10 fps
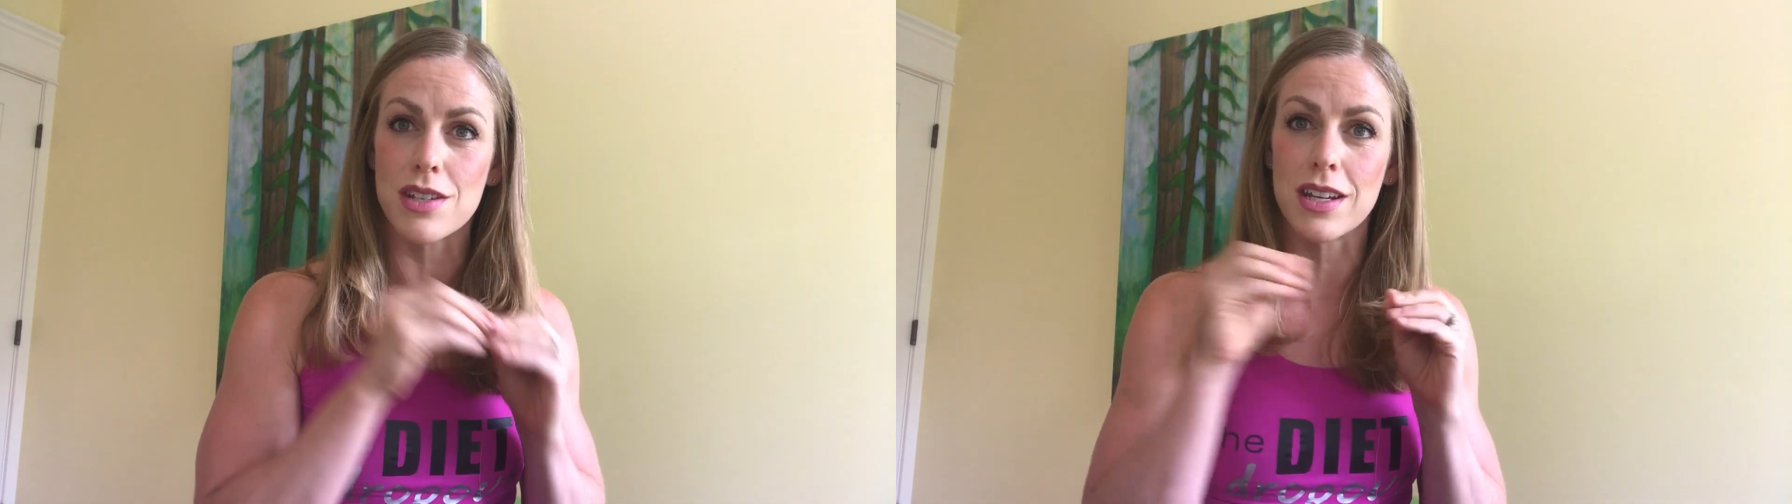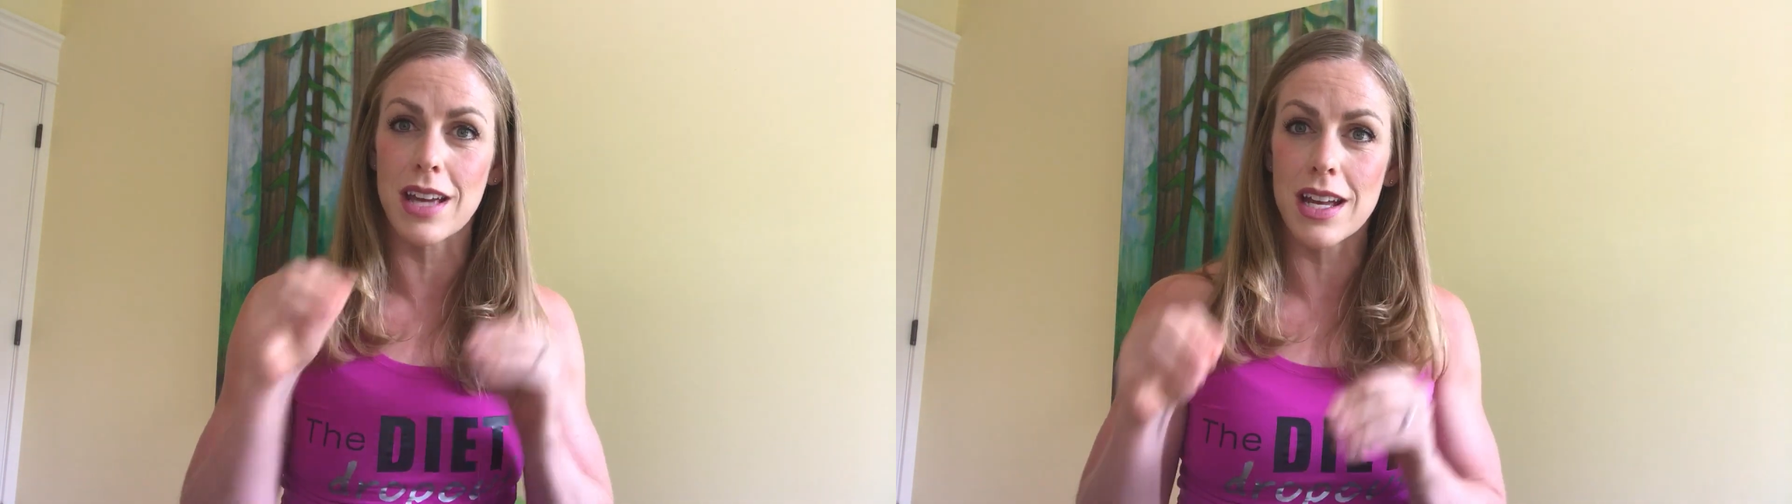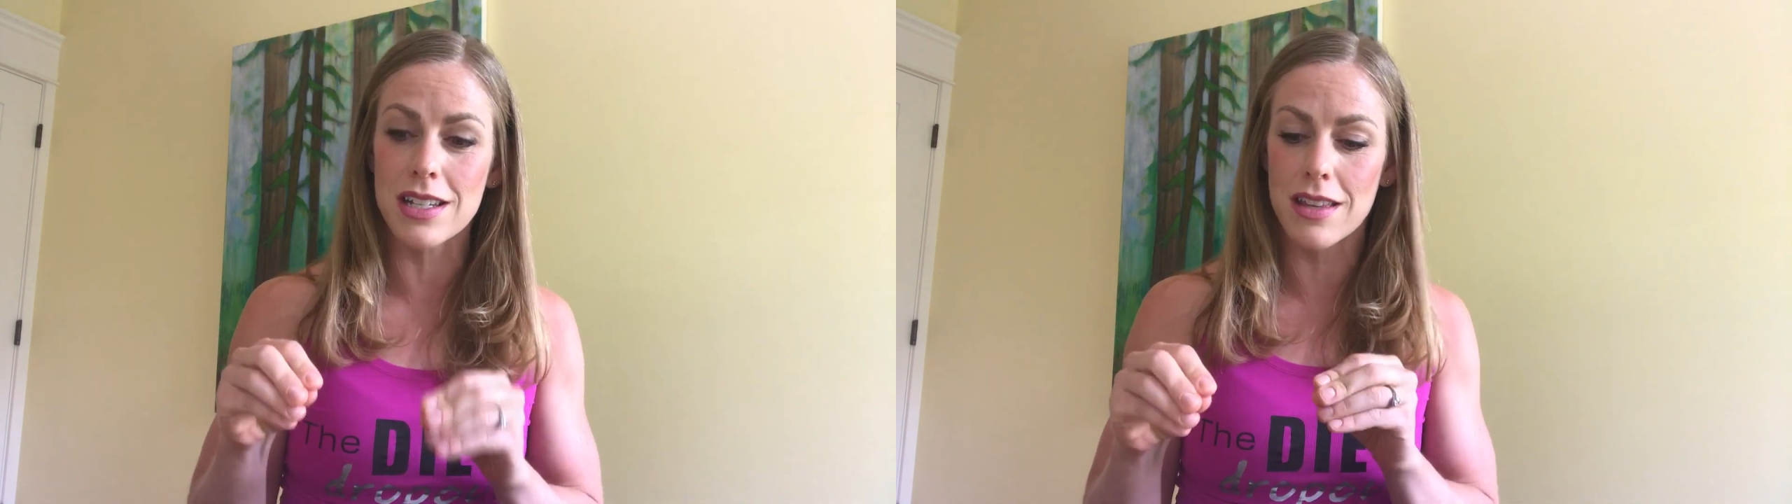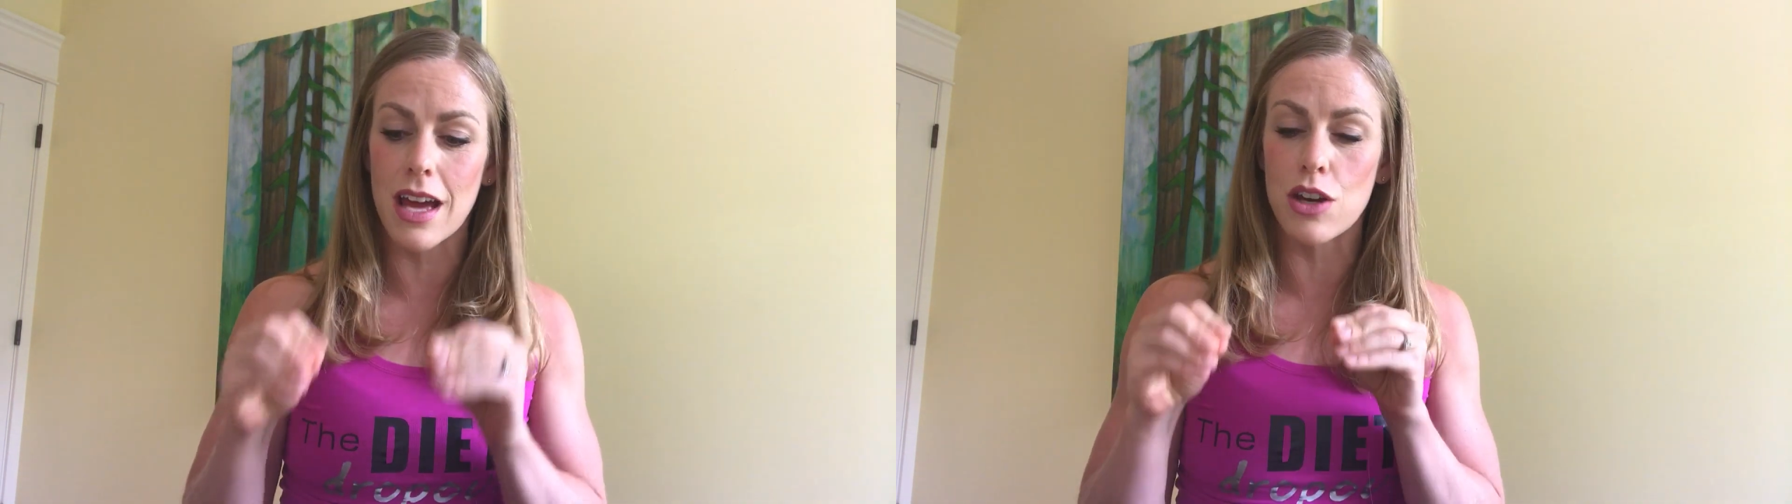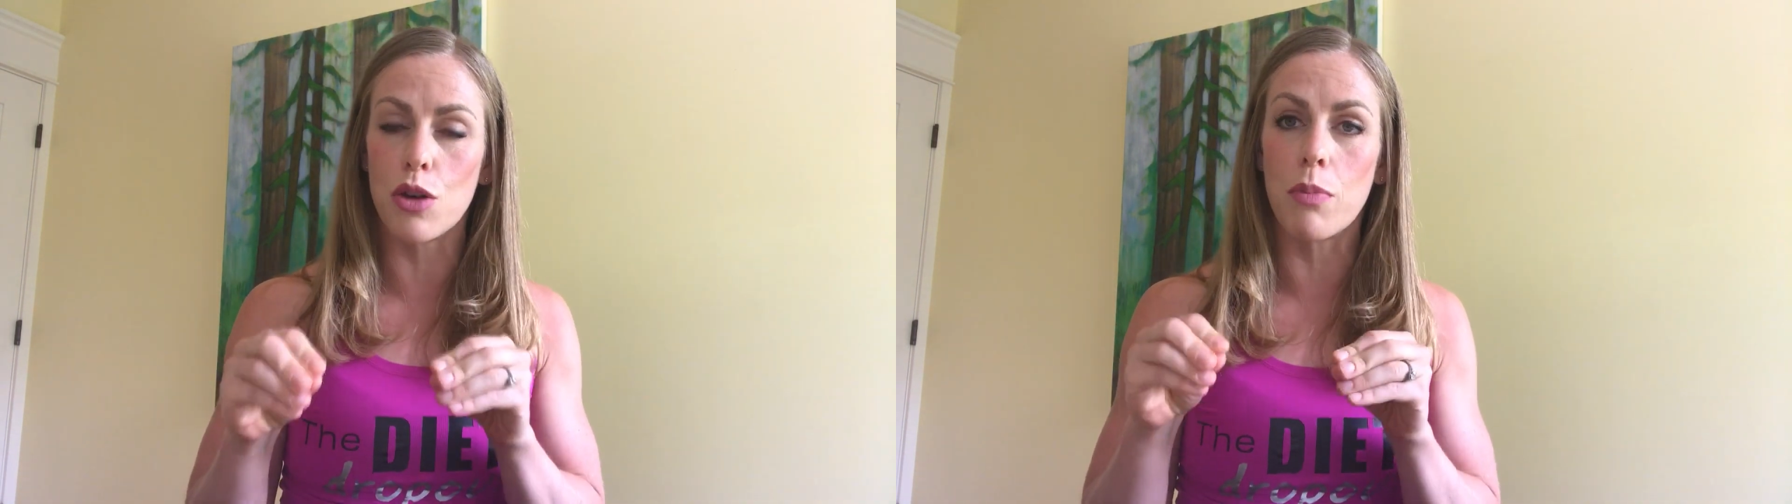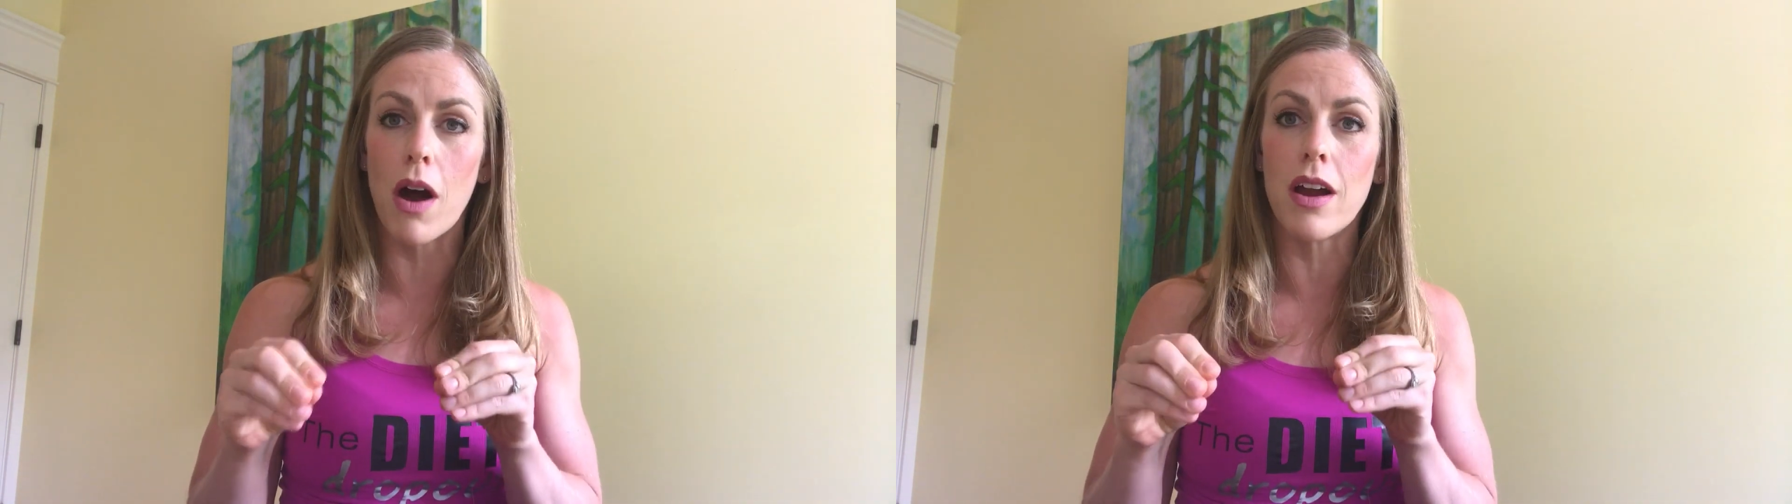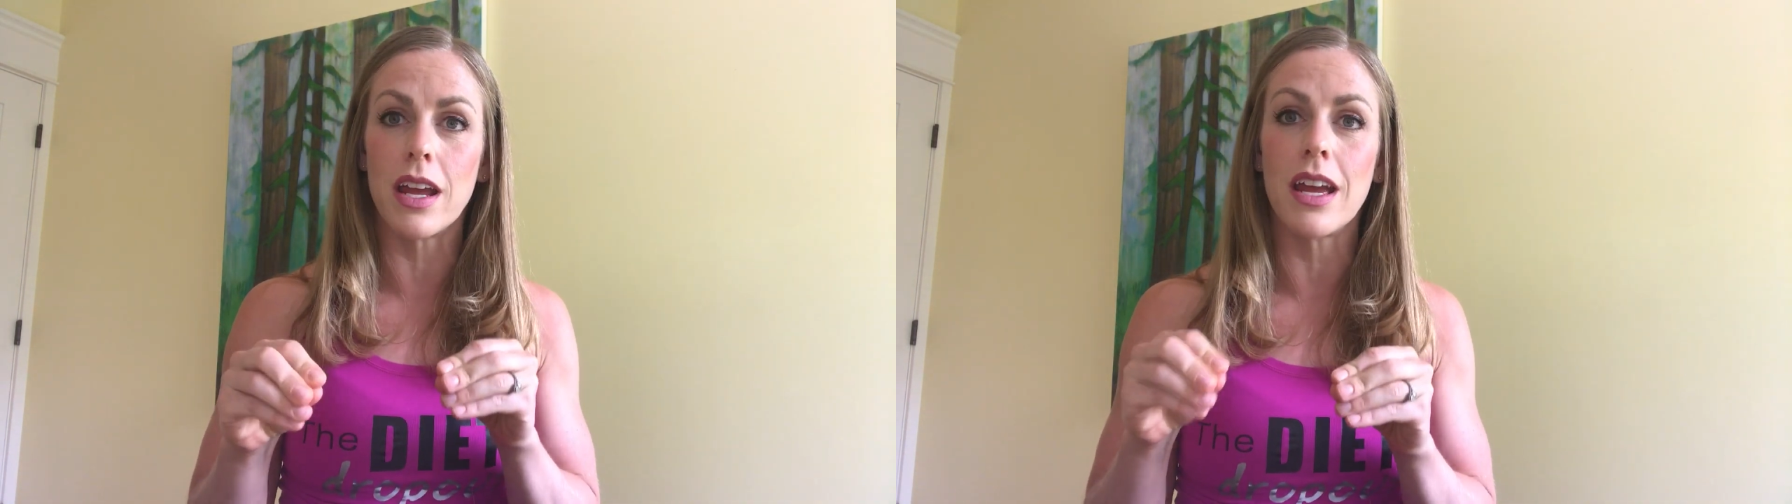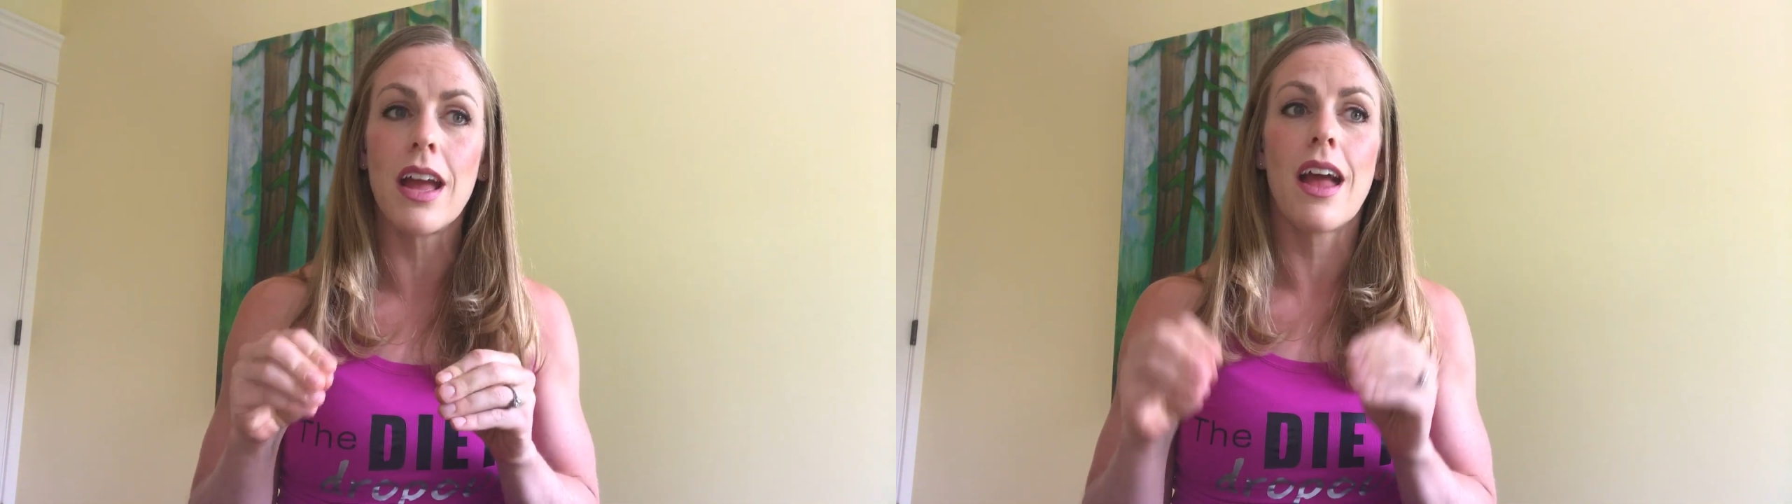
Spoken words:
to get to that new body.